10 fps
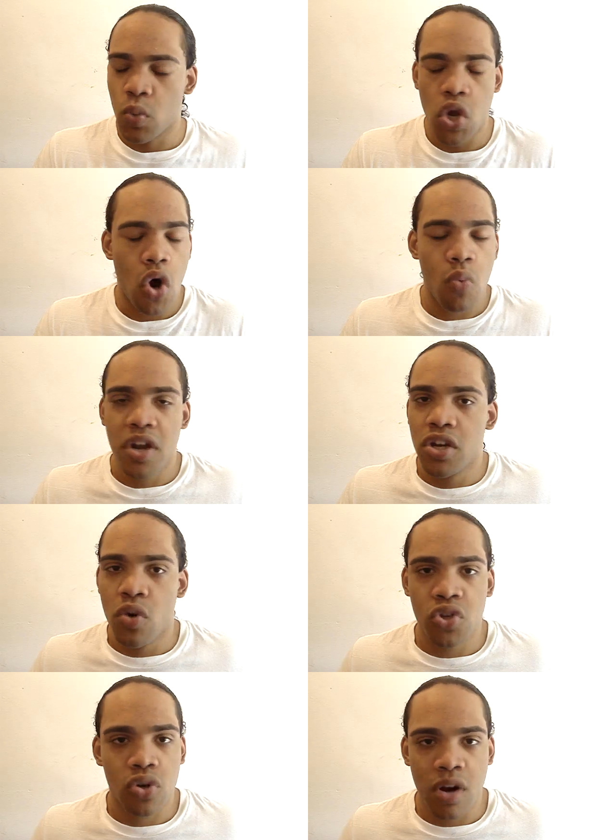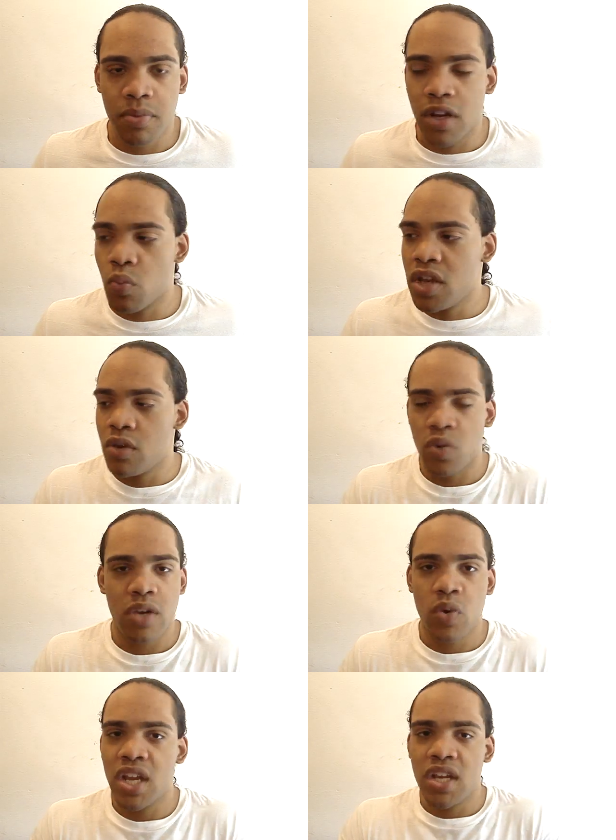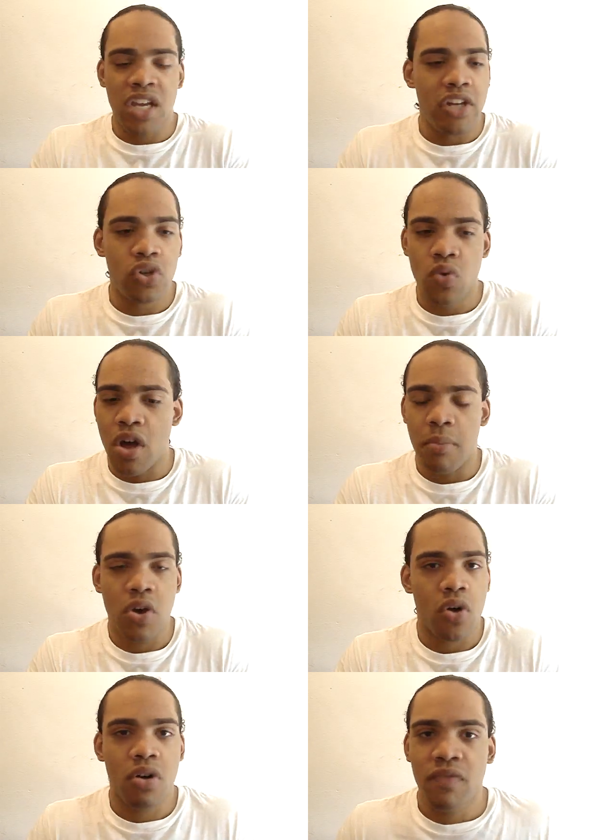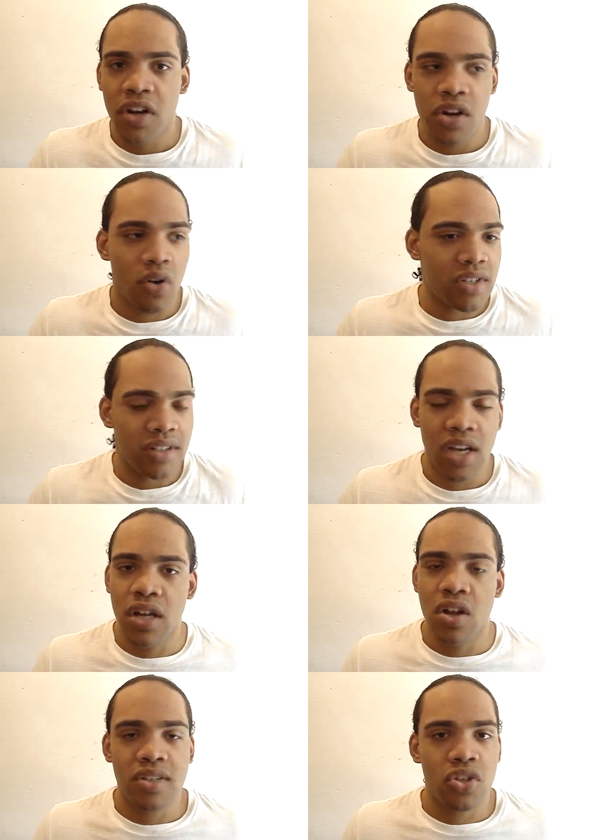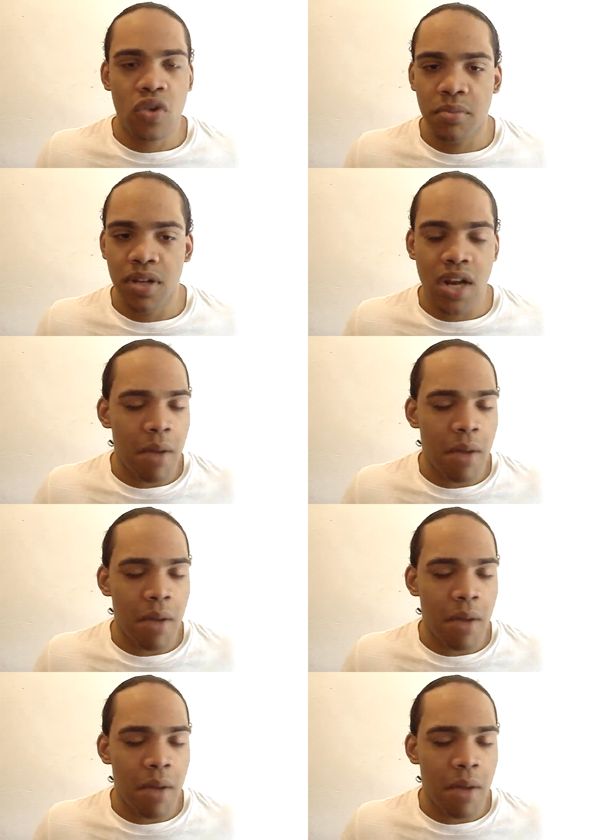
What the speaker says: We already knew it's scripted. We didn't need you coming on our videos and telling us it's scripted.